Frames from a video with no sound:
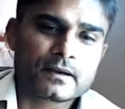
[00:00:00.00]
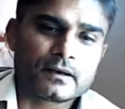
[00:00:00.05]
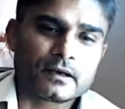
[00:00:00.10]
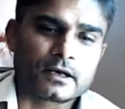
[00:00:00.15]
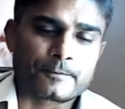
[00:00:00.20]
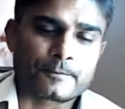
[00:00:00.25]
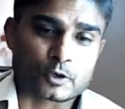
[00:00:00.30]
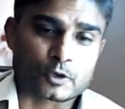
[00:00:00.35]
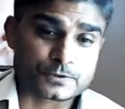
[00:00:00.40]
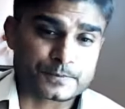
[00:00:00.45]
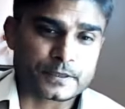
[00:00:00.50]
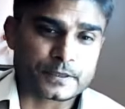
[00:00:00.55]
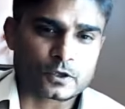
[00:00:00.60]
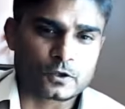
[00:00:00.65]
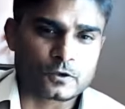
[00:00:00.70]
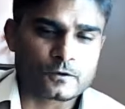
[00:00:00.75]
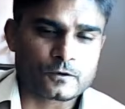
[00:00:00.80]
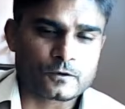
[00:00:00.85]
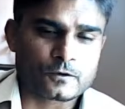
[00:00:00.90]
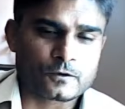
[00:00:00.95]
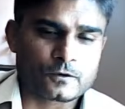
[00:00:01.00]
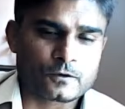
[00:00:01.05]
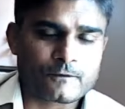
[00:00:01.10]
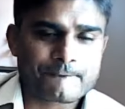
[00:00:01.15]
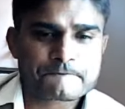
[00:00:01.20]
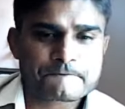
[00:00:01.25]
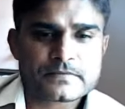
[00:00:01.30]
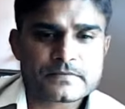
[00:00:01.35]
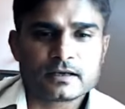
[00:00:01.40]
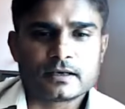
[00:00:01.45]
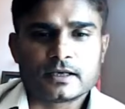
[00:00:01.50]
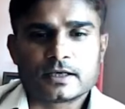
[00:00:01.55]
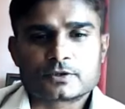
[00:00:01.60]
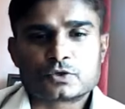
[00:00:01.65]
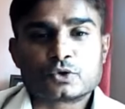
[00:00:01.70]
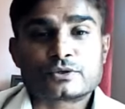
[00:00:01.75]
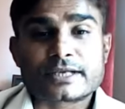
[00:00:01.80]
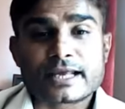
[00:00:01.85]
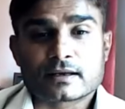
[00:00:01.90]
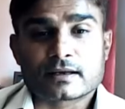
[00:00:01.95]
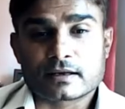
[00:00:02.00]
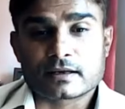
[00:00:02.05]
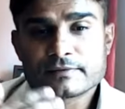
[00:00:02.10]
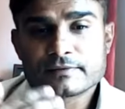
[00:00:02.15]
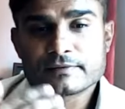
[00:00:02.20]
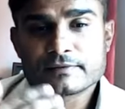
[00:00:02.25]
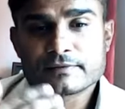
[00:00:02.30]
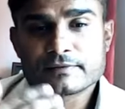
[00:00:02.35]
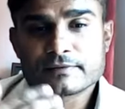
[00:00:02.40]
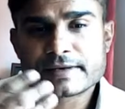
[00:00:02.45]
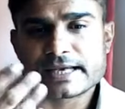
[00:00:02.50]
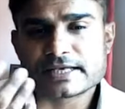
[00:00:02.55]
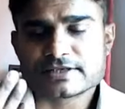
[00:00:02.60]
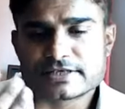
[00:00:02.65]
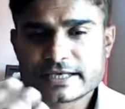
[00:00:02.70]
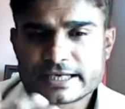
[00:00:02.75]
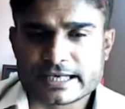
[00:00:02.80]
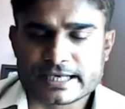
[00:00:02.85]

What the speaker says: Prospero to take revenge